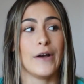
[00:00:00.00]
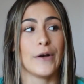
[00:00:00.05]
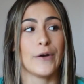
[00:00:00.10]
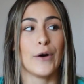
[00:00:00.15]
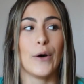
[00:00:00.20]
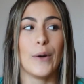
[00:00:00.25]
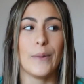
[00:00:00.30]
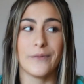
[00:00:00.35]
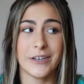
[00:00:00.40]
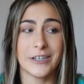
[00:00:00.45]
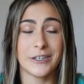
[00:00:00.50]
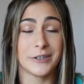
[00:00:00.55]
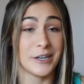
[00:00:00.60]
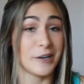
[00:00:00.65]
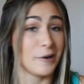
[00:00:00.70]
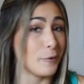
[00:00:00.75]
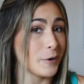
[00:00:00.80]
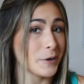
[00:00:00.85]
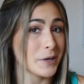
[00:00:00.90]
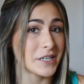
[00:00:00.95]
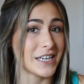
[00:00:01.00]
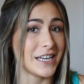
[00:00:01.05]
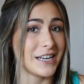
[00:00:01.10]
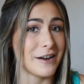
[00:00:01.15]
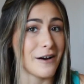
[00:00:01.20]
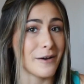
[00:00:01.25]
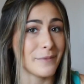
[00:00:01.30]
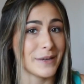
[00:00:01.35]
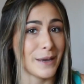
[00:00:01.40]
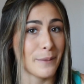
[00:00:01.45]
Hopefully during quarantine
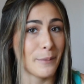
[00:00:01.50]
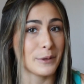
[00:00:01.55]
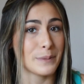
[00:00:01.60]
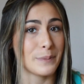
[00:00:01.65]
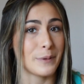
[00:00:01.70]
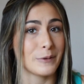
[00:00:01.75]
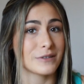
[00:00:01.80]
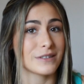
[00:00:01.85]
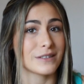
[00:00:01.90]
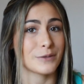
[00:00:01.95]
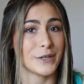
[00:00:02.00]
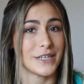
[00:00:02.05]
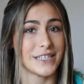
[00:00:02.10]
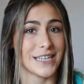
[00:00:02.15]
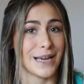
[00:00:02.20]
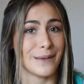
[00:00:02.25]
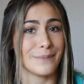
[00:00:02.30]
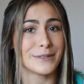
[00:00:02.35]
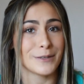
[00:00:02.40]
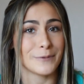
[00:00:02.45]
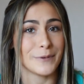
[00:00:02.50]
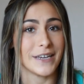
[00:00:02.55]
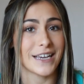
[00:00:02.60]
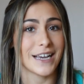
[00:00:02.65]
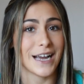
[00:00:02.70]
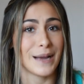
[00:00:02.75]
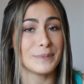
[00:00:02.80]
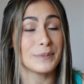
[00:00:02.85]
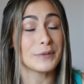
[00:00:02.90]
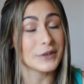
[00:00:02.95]
I'll be able to post 3 times a
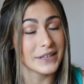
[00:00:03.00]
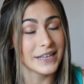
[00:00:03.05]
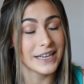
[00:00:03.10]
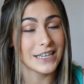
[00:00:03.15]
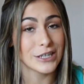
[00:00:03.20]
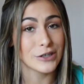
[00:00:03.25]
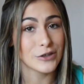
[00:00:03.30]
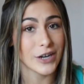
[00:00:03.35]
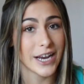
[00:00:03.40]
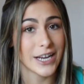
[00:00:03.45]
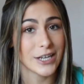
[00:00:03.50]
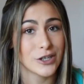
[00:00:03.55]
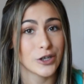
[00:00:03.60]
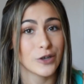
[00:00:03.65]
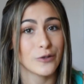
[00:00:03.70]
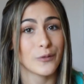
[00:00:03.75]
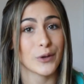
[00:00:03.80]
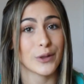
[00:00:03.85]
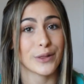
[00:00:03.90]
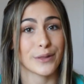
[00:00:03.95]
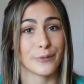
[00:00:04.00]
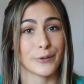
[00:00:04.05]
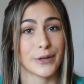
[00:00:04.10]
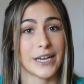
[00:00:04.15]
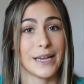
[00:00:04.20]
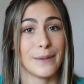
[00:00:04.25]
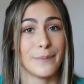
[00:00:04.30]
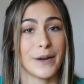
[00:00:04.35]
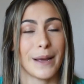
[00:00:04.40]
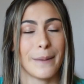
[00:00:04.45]
week. I'm really going to try and shoot for
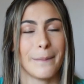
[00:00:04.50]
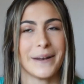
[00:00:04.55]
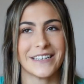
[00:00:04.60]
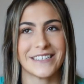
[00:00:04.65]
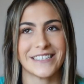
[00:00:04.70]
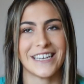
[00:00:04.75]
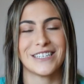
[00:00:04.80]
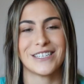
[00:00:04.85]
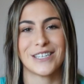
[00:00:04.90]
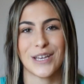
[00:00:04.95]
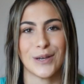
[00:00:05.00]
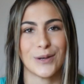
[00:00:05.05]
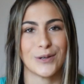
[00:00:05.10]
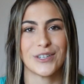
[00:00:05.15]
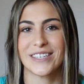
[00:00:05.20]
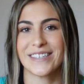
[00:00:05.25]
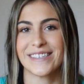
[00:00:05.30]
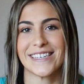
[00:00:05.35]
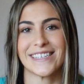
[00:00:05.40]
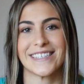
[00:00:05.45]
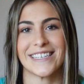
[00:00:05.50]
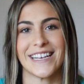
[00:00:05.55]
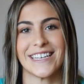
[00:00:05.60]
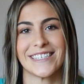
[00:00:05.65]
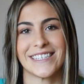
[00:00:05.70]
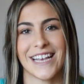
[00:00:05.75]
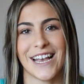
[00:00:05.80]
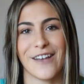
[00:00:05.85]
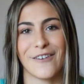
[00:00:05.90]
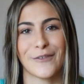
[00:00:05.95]
3, but I'm going to say 2 just to stay
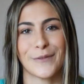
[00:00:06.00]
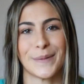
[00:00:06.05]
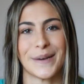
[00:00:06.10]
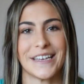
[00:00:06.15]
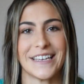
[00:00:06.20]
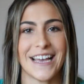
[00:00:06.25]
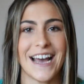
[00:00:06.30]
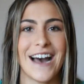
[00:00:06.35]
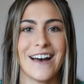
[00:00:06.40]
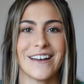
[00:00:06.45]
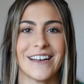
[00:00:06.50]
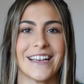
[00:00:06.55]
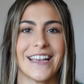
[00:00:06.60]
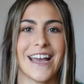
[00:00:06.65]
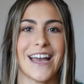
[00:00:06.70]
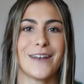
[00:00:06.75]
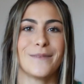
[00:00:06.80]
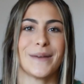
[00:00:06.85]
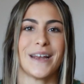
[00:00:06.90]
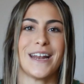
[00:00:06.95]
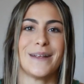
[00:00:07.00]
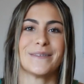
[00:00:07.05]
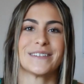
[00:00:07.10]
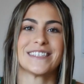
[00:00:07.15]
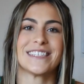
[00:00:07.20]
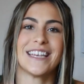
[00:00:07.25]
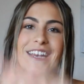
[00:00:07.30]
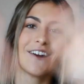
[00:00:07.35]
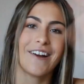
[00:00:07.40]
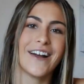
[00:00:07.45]
safe. But yeah, again, my name
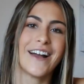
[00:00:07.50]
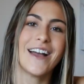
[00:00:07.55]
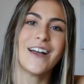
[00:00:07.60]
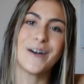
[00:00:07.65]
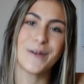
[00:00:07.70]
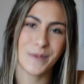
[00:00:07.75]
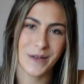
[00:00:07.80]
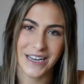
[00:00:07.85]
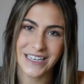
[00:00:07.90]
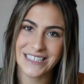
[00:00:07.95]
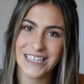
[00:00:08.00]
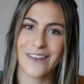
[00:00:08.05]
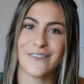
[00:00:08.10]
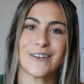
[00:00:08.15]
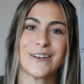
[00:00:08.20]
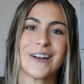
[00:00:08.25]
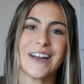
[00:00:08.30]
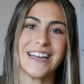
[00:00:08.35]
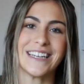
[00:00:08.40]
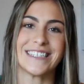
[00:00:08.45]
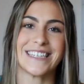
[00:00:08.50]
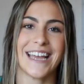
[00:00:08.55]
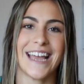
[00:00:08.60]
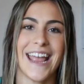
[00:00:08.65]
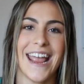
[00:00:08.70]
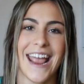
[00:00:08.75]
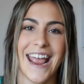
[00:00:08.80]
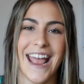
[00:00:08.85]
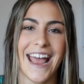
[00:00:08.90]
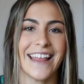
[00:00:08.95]
is Sierra. Hope you guys have a great
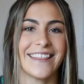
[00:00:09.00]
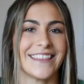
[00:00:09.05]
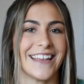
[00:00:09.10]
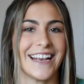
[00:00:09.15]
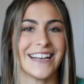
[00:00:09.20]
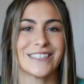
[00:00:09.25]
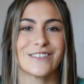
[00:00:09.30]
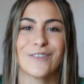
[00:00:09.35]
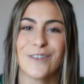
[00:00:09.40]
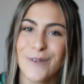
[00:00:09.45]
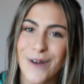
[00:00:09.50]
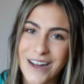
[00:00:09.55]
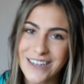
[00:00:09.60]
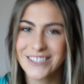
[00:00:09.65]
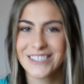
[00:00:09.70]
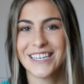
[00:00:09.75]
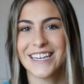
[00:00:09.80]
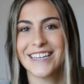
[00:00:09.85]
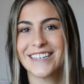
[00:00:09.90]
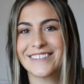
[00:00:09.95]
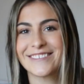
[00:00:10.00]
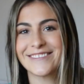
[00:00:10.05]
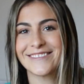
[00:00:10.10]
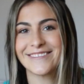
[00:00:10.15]
day, and thanks for watching.